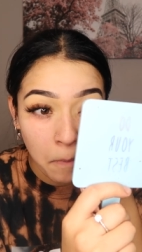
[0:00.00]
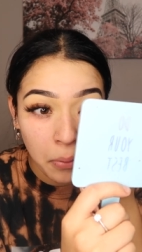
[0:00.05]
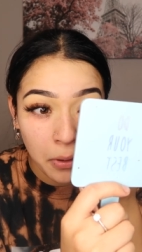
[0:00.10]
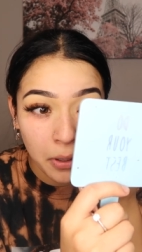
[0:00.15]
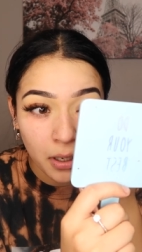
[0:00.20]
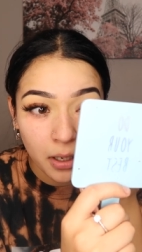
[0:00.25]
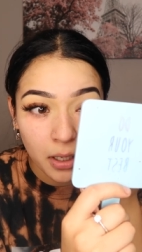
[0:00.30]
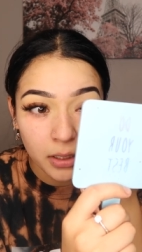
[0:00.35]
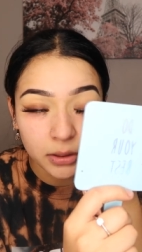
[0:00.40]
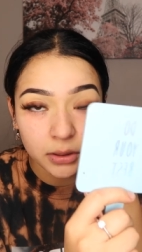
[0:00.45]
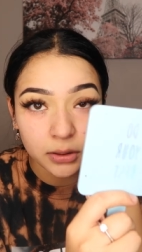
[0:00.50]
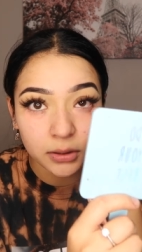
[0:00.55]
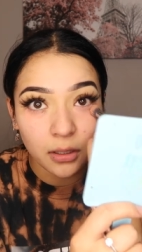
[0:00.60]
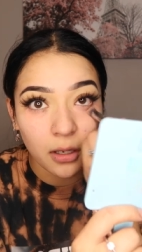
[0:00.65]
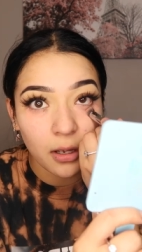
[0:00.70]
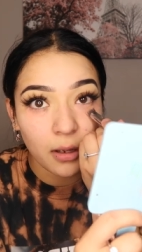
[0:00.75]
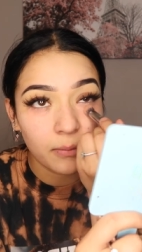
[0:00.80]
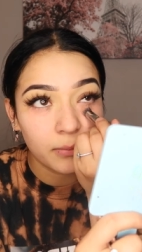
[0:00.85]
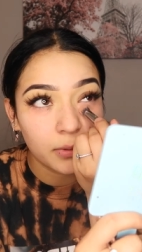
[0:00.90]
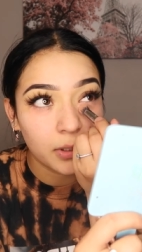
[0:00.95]
put on
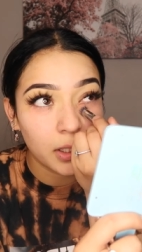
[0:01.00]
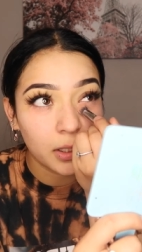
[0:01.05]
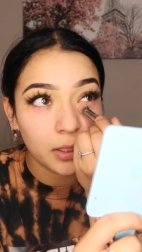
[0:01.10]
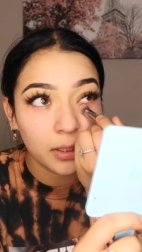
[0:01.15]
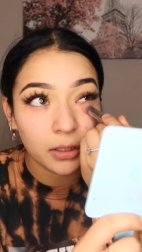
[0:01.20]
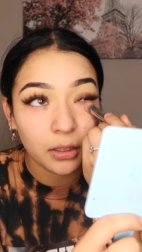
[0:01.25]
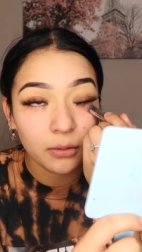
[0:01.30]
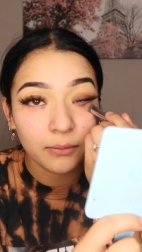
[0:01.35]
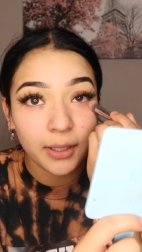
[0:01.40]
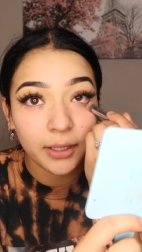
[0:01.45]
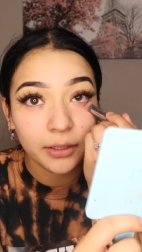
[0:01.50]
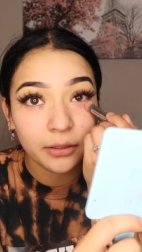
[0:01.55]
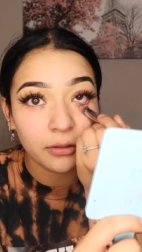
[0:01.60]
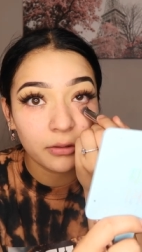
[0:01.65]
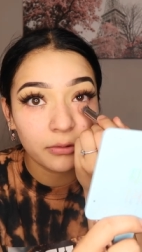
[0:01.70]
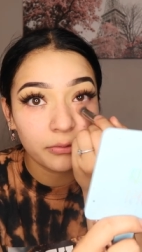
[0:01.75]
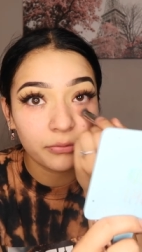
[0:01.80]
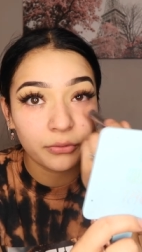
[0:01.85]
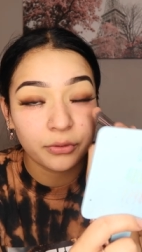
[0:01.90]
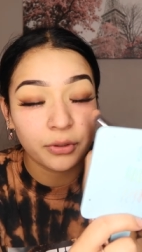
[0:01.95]
some color
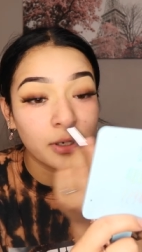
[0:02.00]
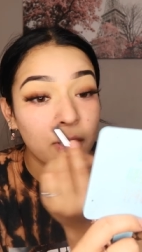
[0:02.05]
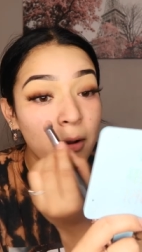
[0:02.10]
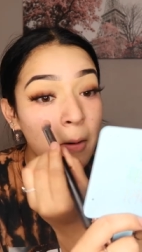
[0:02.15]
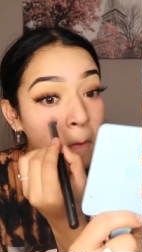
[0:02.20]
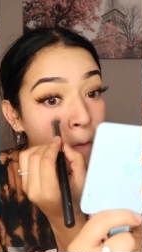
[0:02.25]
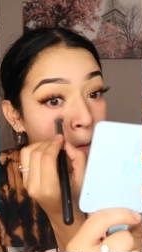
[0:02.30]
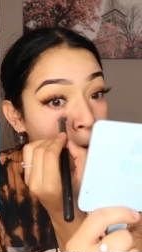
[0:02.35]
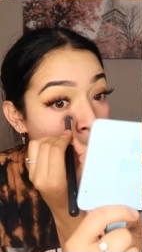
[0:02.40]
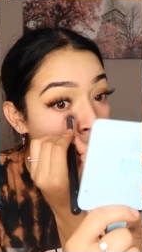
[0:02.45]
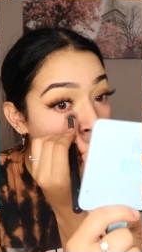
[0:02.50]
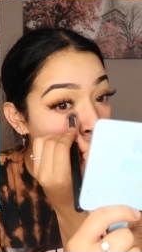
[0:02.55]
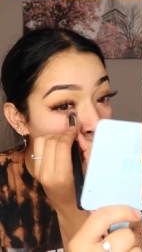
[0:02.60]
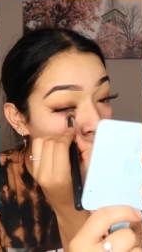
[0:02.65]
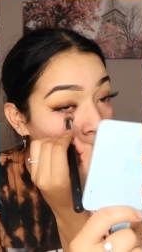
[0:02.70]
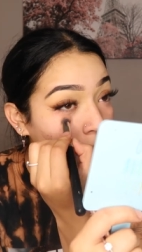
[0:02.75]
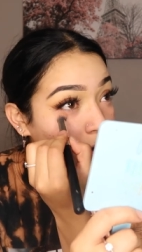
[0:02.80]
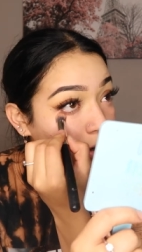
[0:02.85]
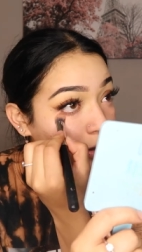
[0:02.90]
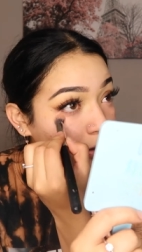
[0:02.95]
corrector for
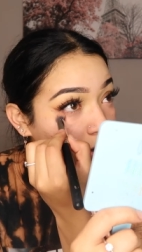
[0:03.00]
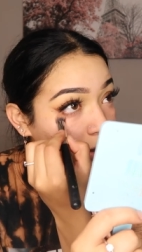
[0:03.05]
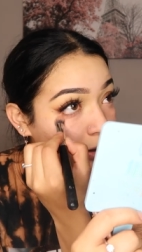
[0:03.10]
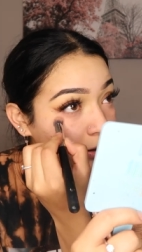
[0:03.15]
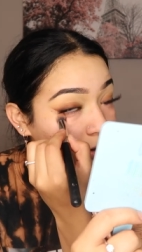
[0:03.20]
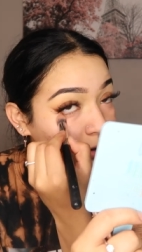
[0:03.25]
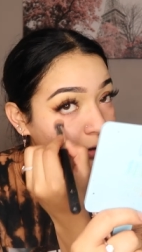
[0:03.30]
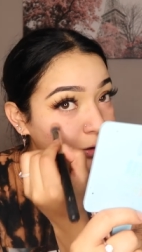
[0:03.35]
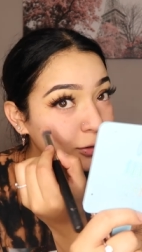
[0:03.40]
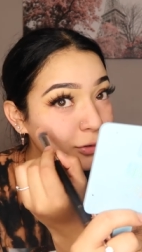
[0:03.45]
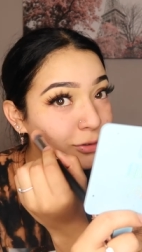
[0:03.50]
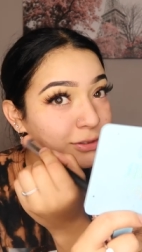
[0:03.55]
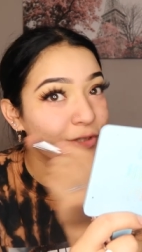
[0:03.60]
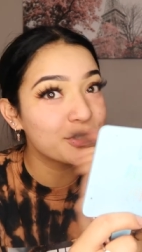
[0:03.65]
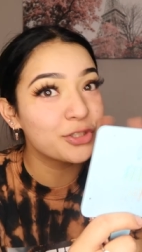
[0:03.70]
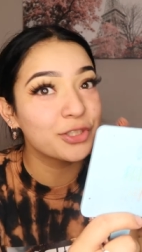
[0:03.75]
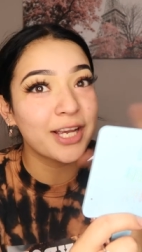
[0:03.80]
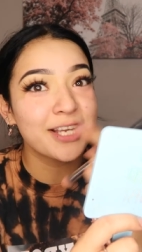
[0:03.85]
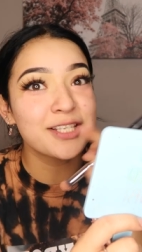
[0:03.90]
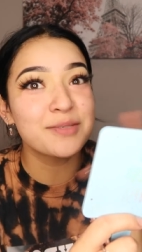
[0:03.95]
my dark circles
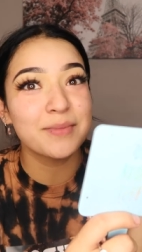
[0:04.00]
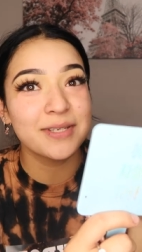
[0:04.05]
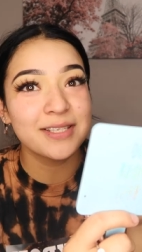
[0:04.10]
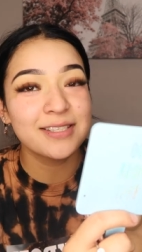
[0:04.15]
Did you guys